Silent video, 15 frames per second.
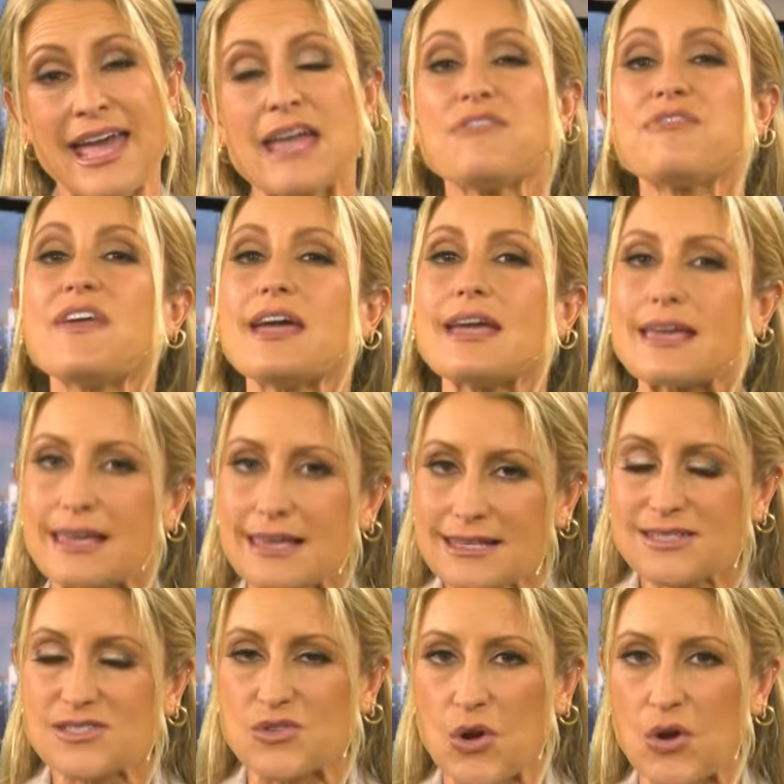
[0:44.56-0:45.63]
If there
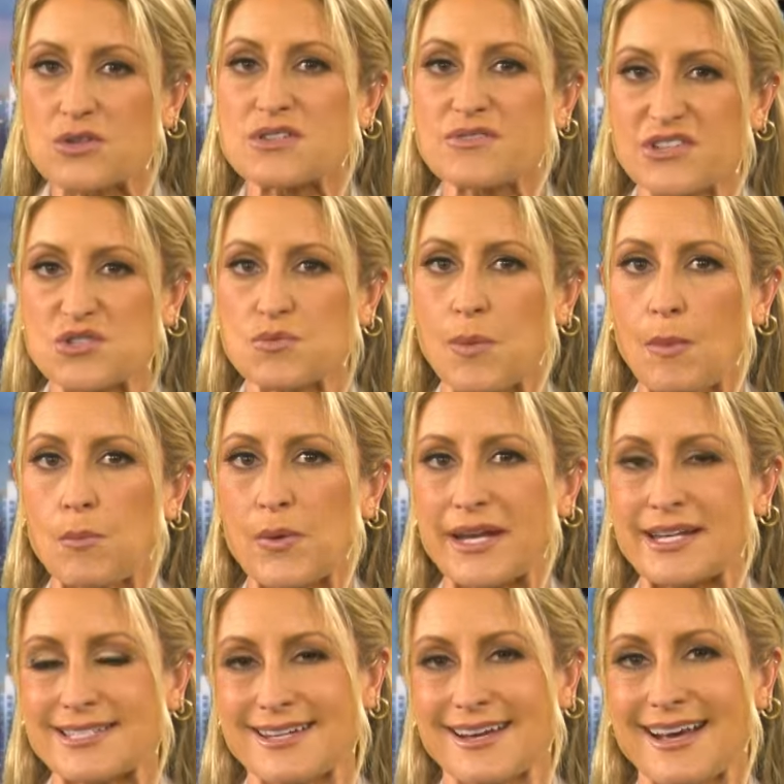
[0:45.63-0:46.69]
is no Division 1
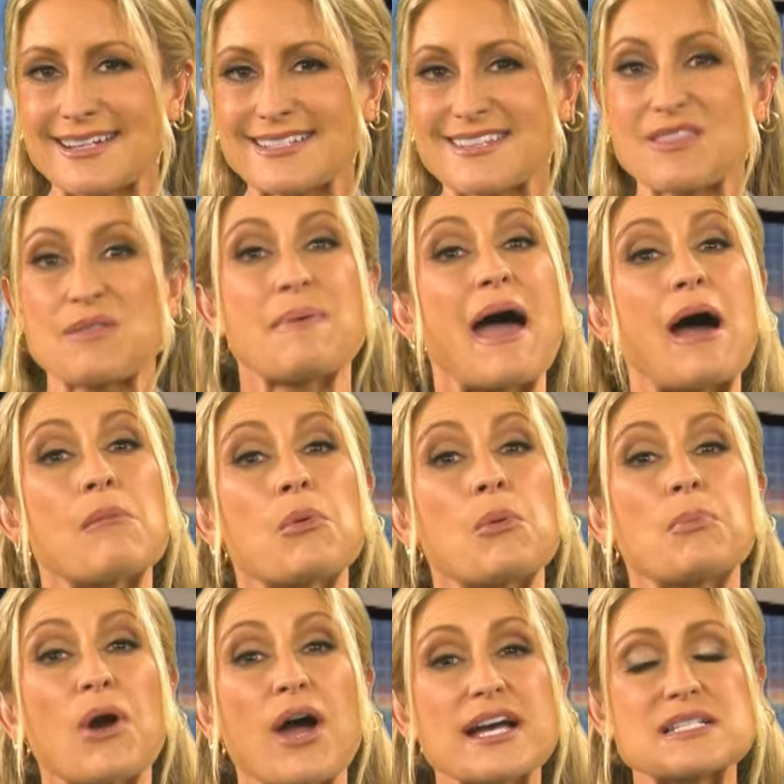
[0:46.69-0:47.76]
winner tonight, the
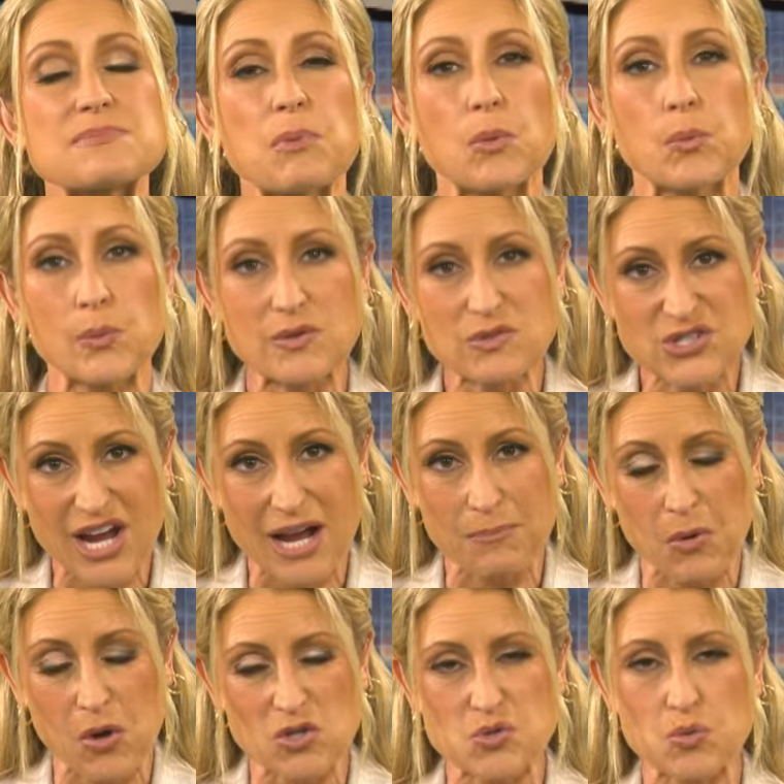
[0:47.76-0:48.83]
Powerball prize pool will
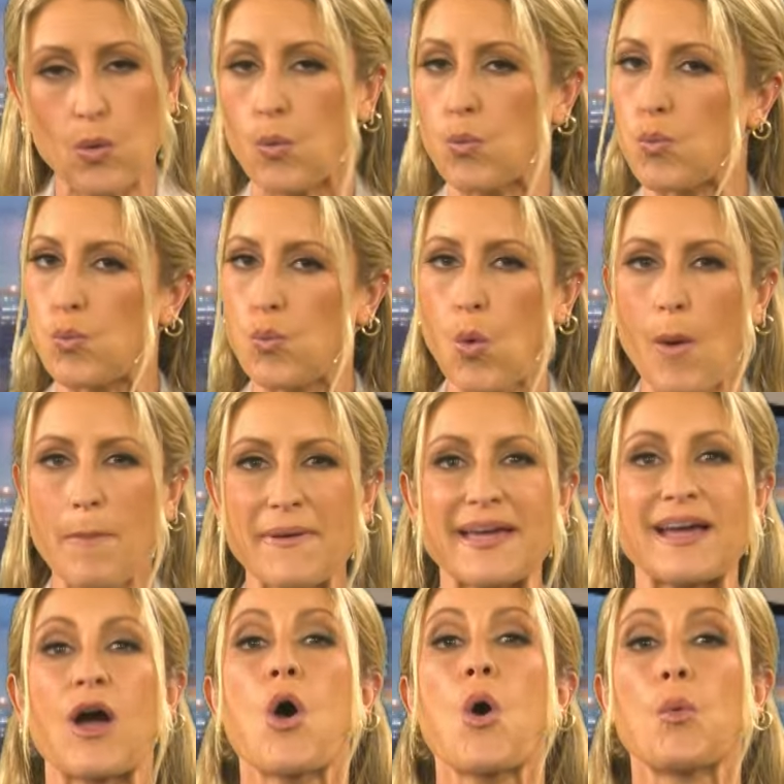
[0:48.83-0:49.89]
jackpot to a
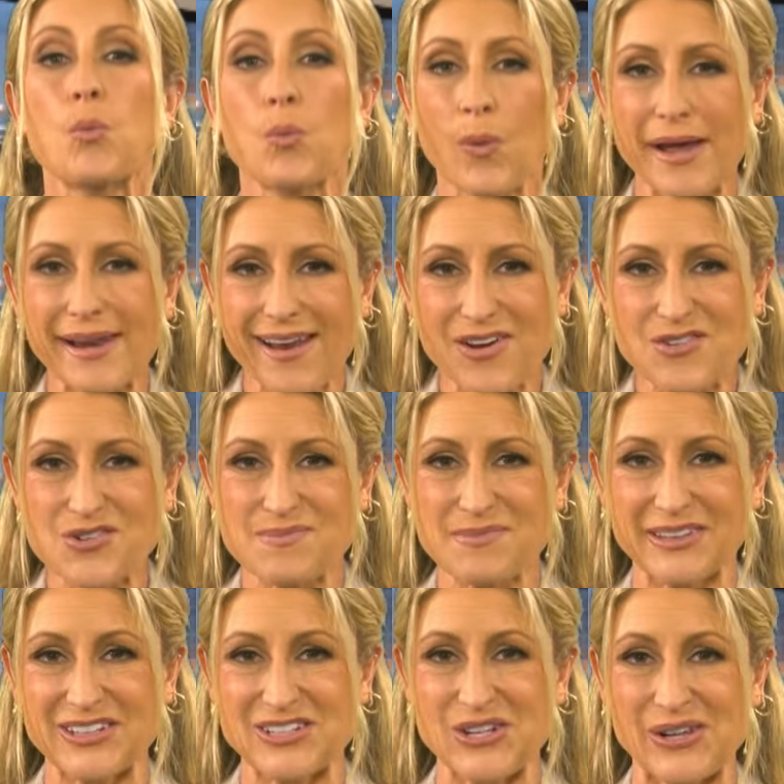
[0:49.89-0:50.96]
whopping $100
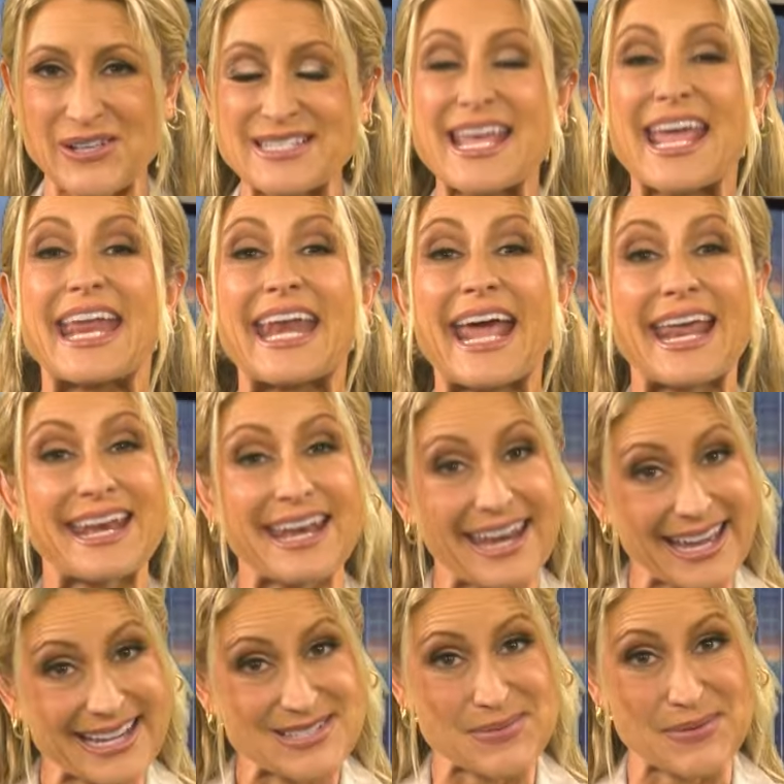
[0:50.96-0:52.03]
million in
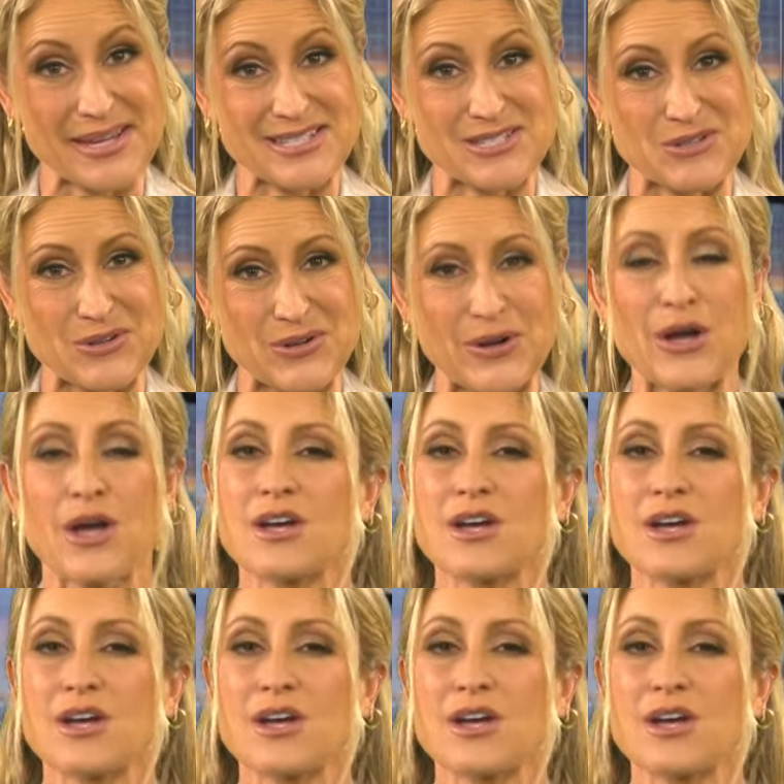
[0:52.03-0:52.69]
next week's draw.